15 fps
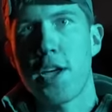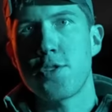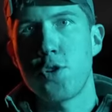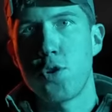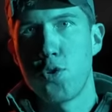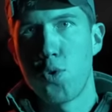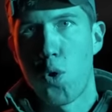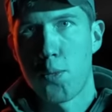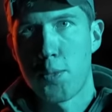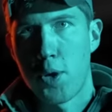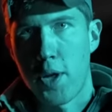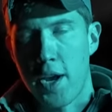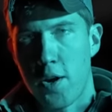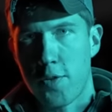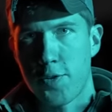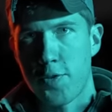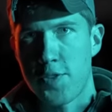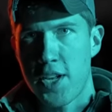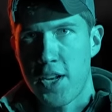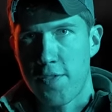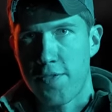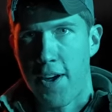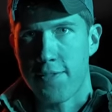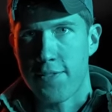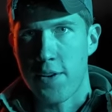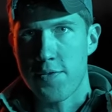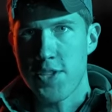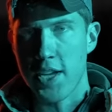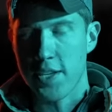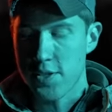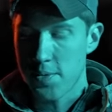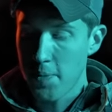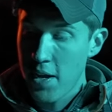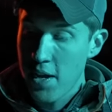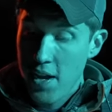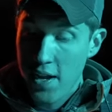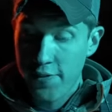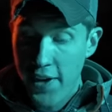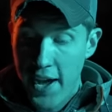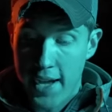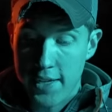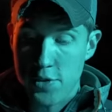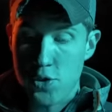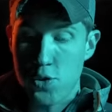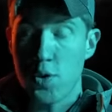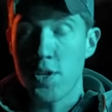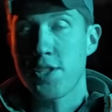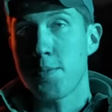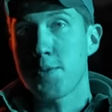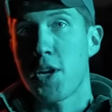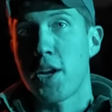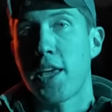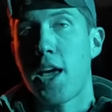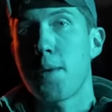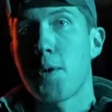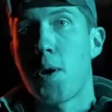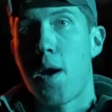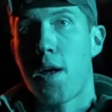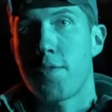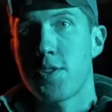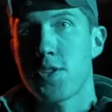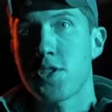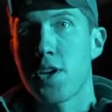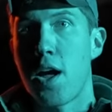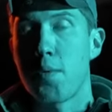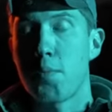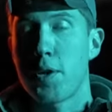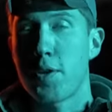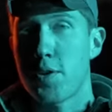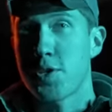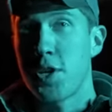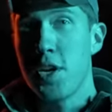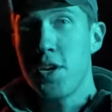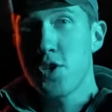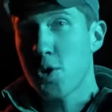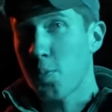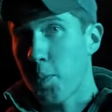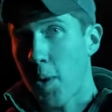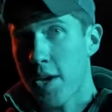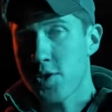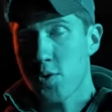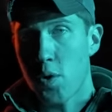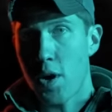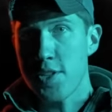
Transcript: as your normal AR-15 and 5.56. In fact, shooting subsonic ammo out of this gun, whether it's suppressed or